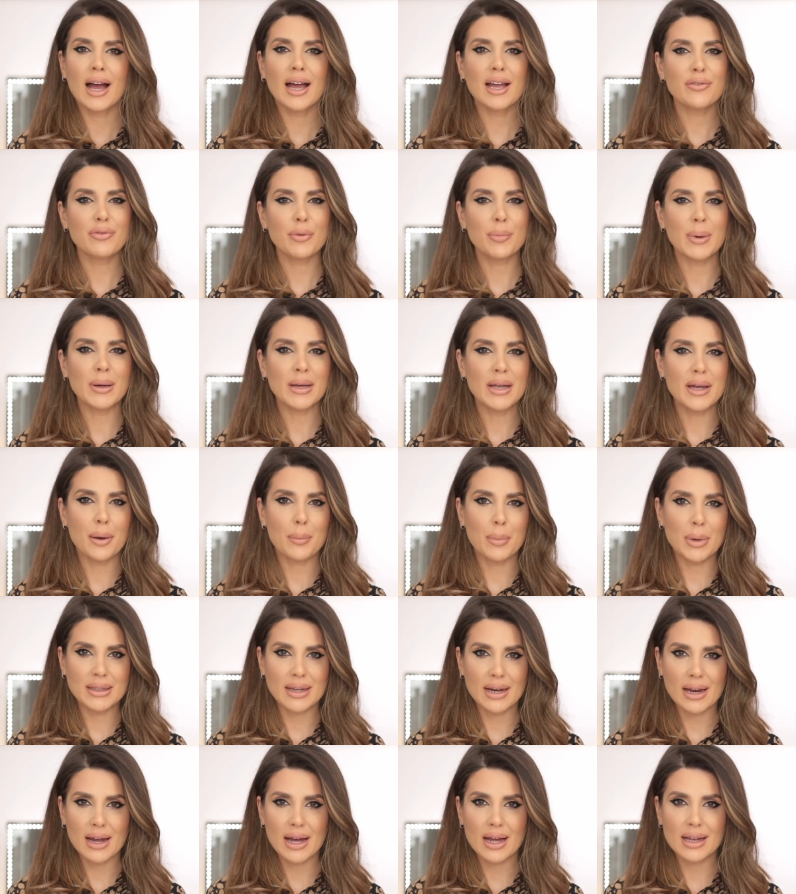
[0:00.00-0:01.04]
Hi everybody, I'm
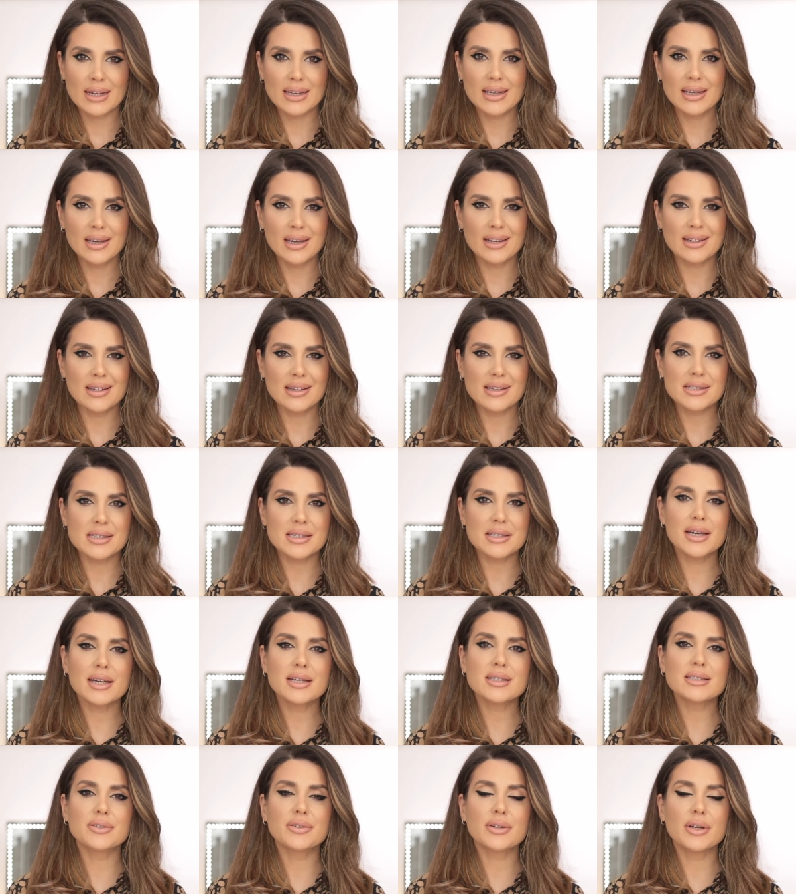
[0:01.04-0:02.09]
Andrea Ali, and in
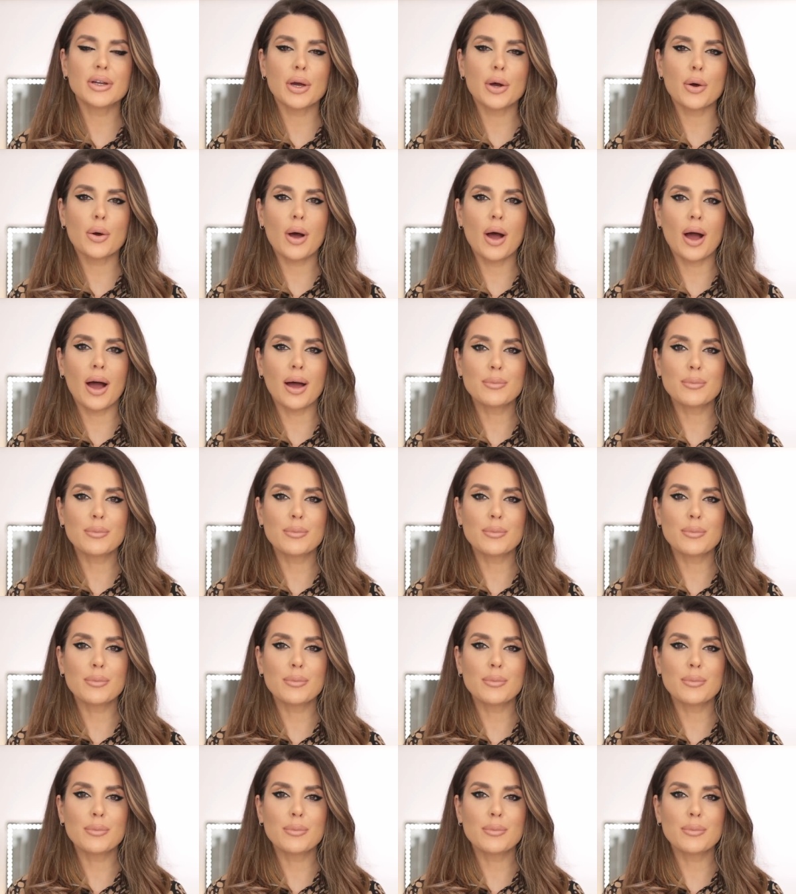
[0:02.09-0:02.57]
today's video